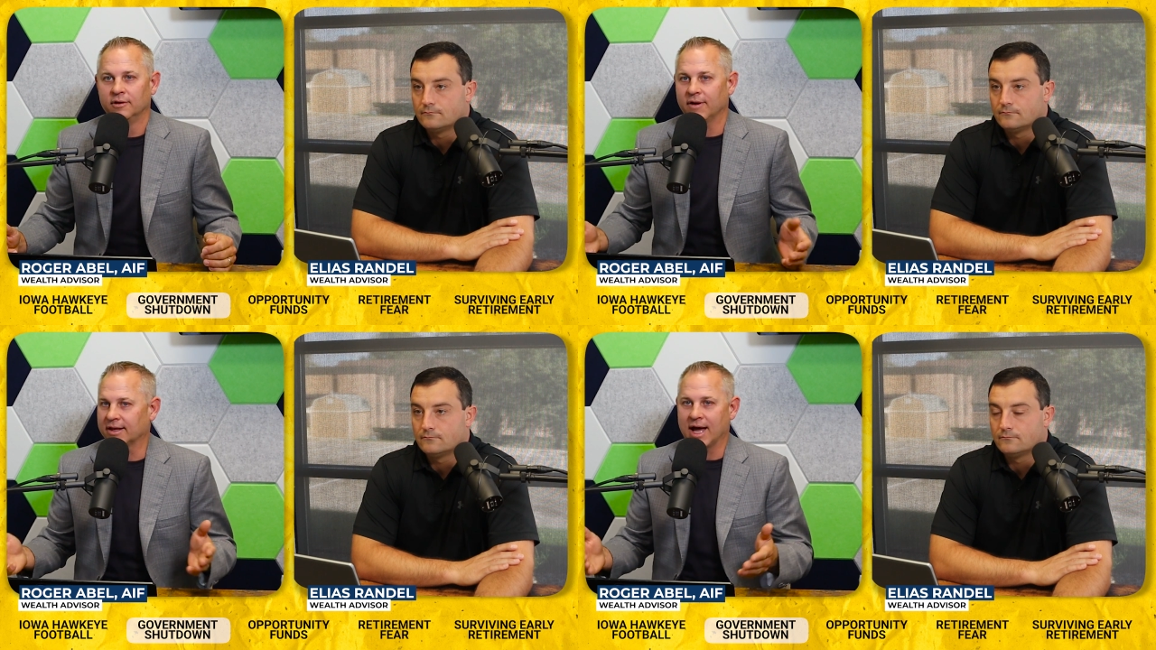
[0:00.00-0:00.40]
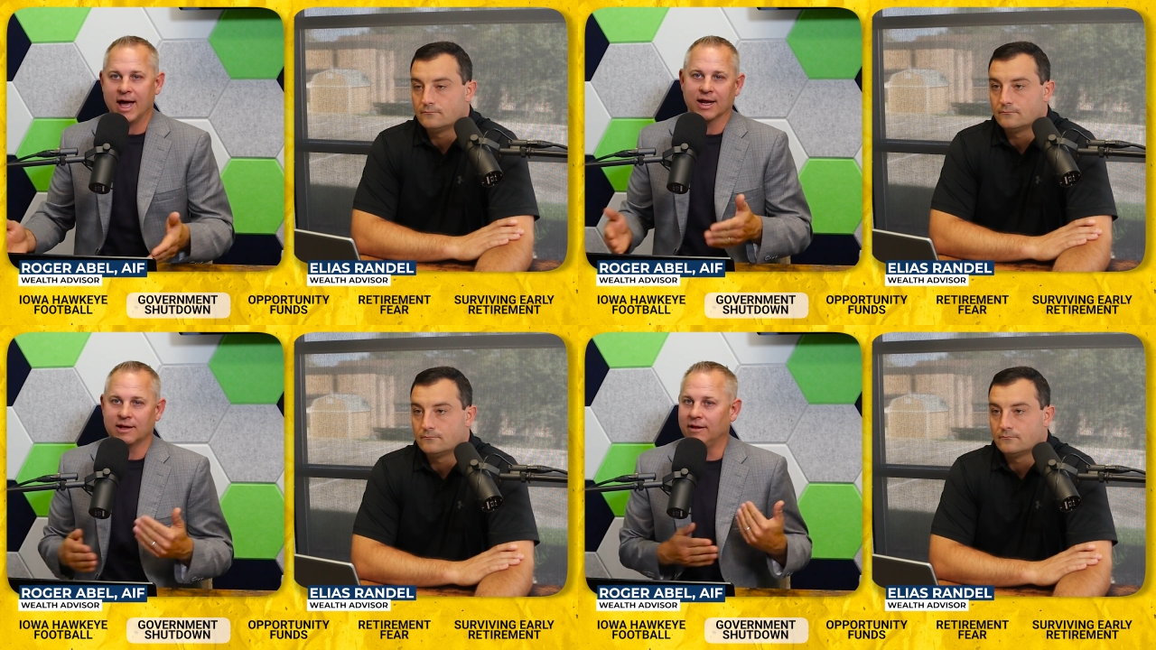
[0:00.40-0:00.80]
Speaker 1: In fact,
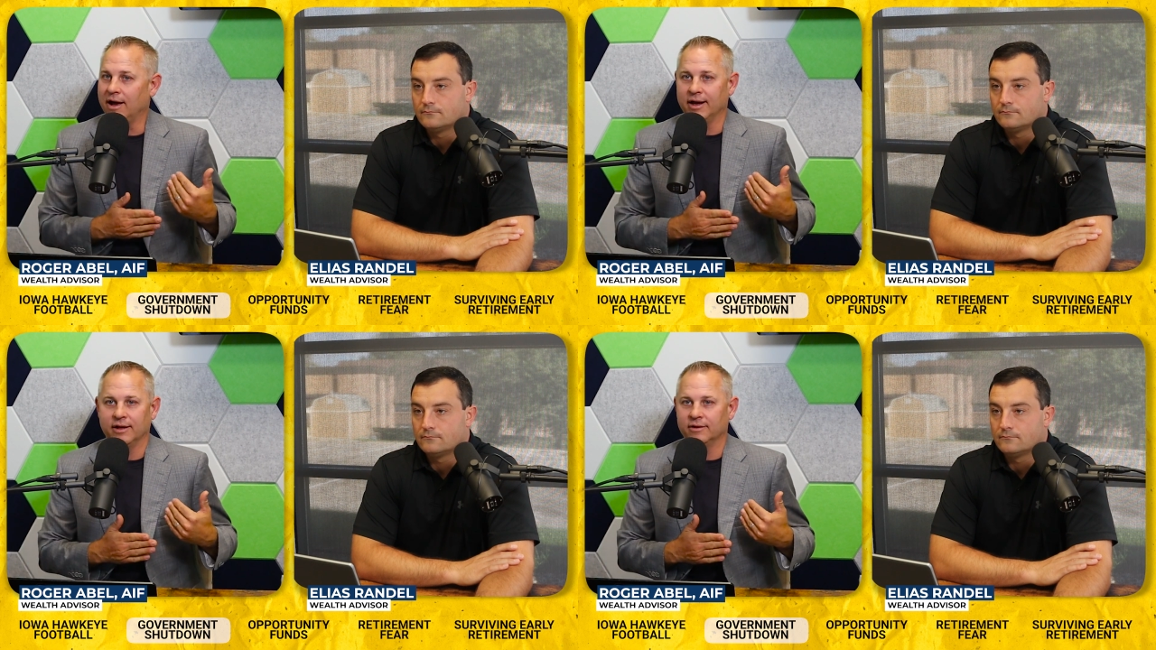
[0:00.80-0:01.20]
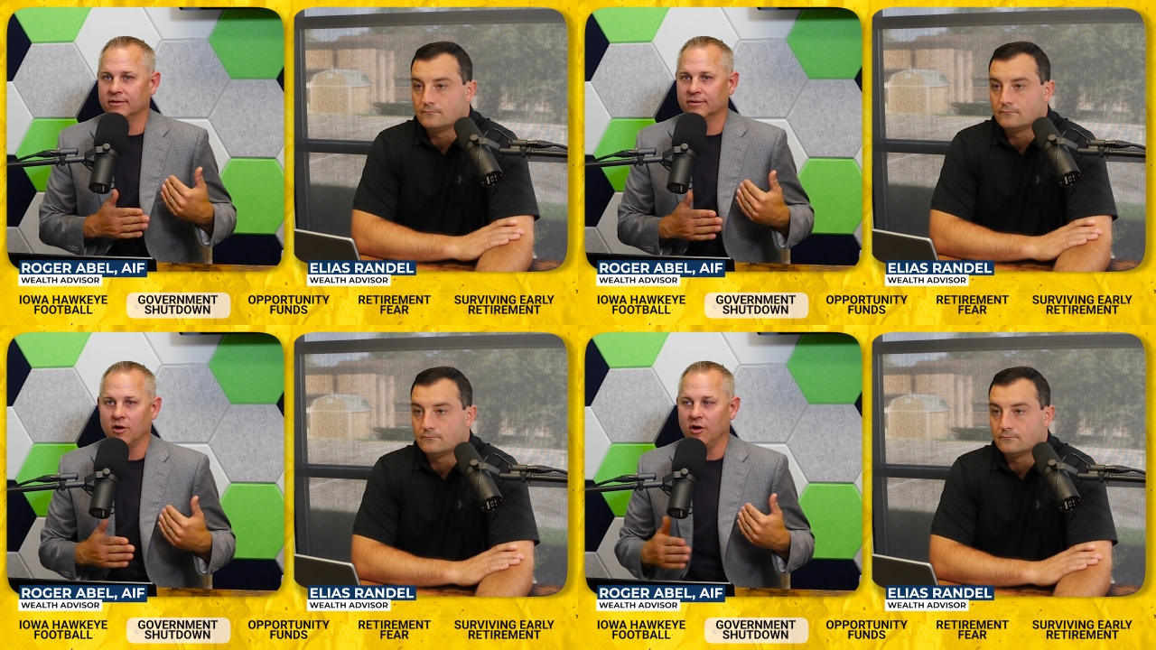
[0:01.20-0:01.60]
I had a client
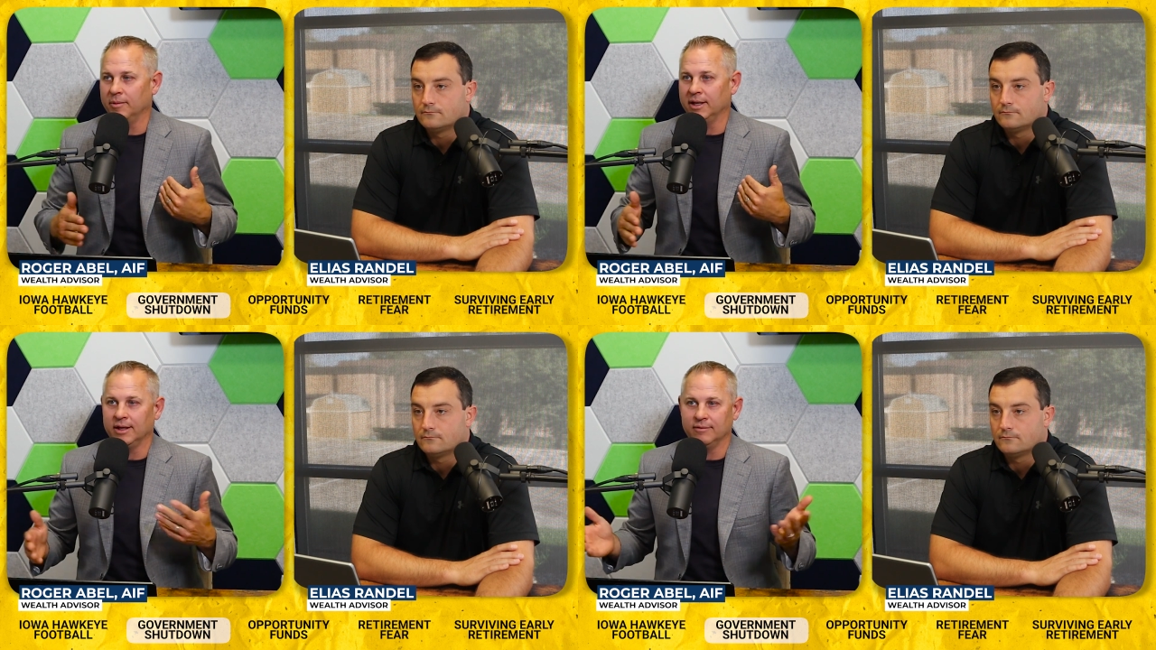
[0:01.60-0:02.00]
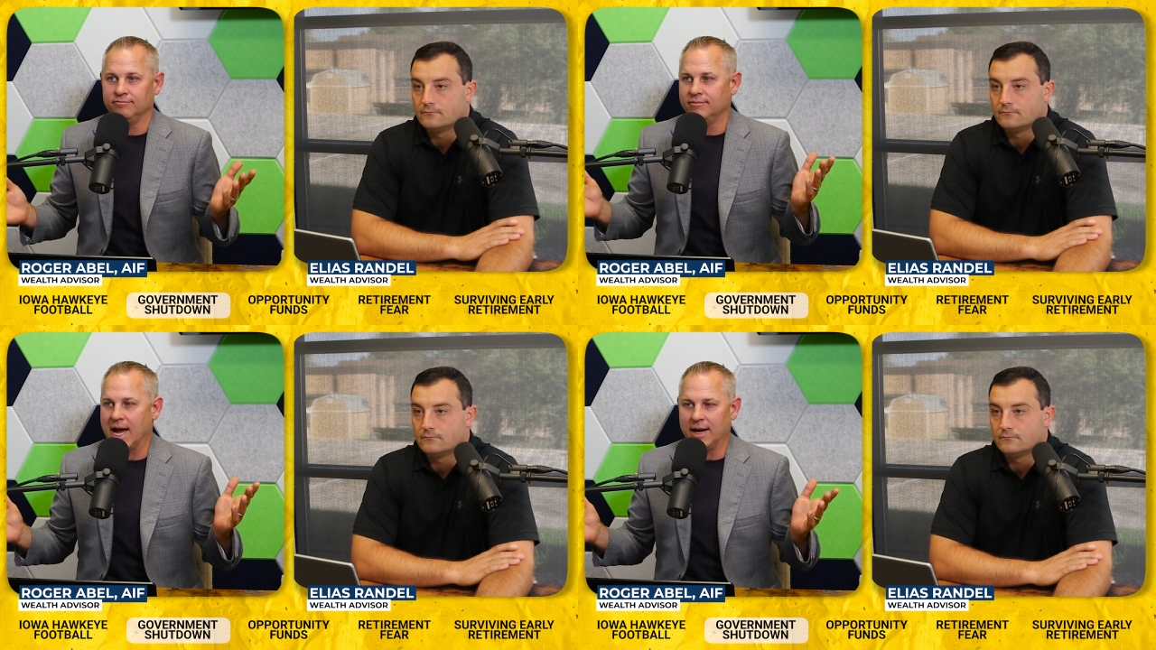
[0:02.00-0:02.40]
call me
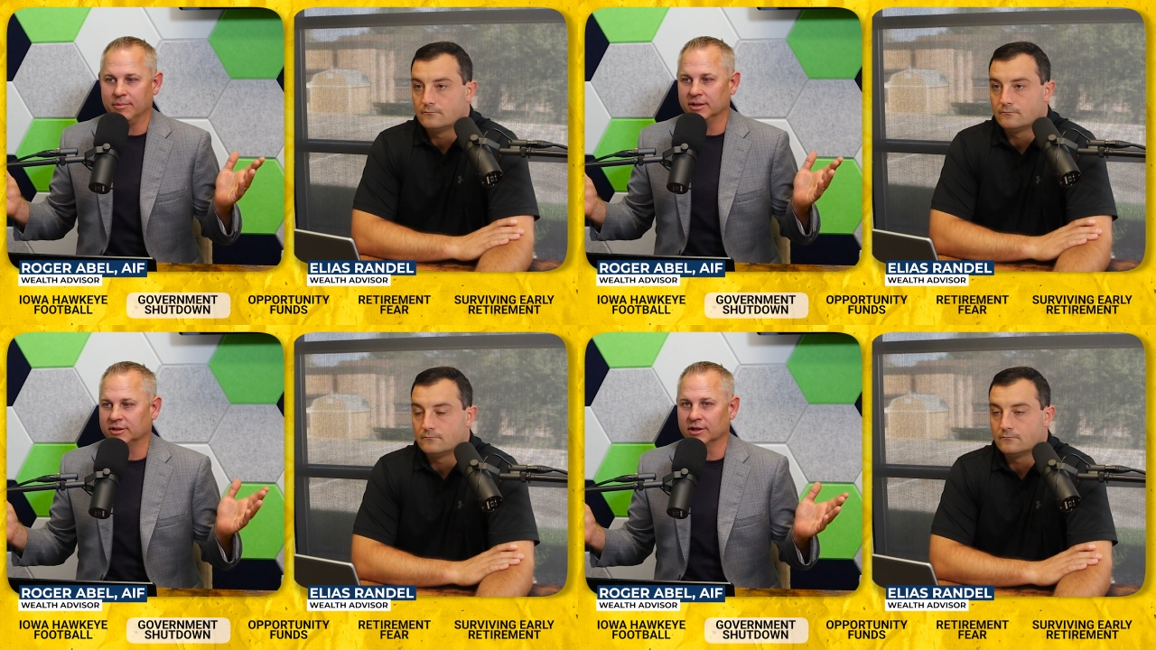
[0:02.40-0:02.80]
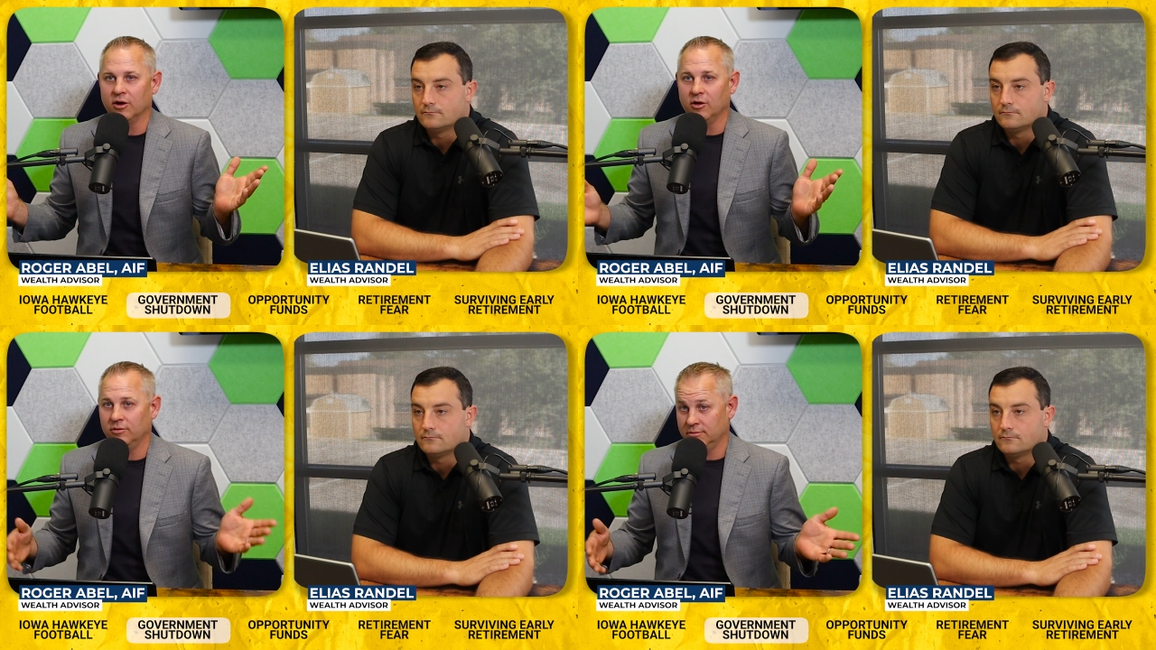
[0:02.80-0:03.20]
nine months
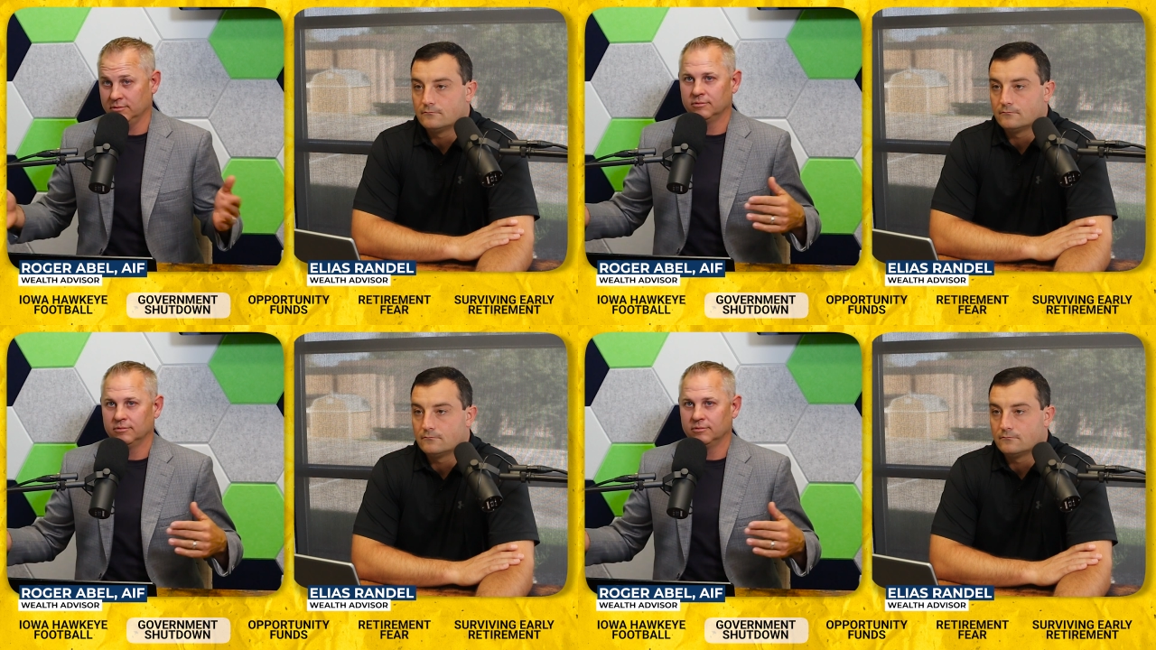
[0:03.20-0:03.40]
ago